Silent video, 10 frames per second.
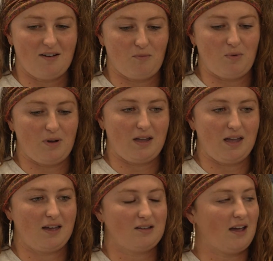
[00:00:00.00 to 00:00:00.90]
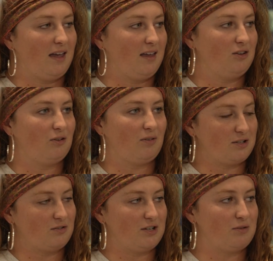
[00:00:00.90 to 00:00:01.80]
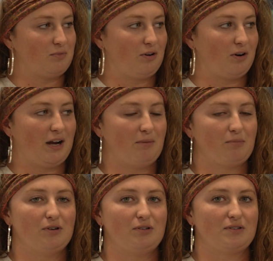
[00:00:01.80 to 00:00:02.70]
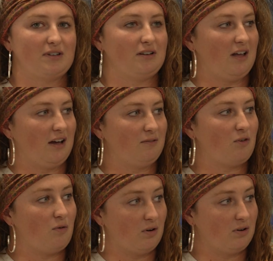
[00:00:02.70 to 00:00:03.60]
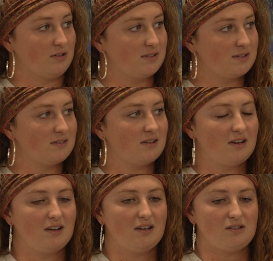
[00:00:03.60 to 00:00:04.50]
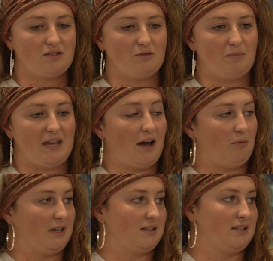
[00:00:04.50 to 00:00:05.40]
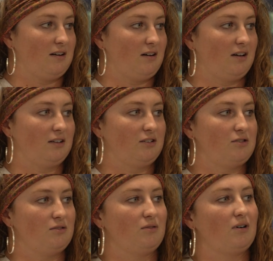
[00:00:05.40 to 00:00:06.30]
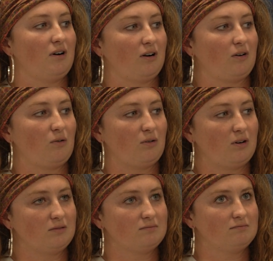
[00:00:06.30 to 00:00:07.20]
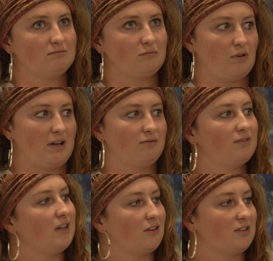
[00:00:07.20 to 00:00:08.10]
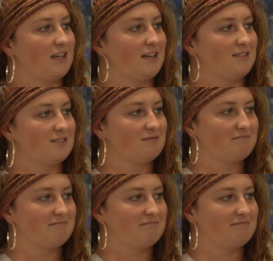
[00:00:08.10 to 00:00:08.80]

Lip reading: We, in the restoration program, produce a lot of corals to be outplanted onto our coral reef here in the Keys.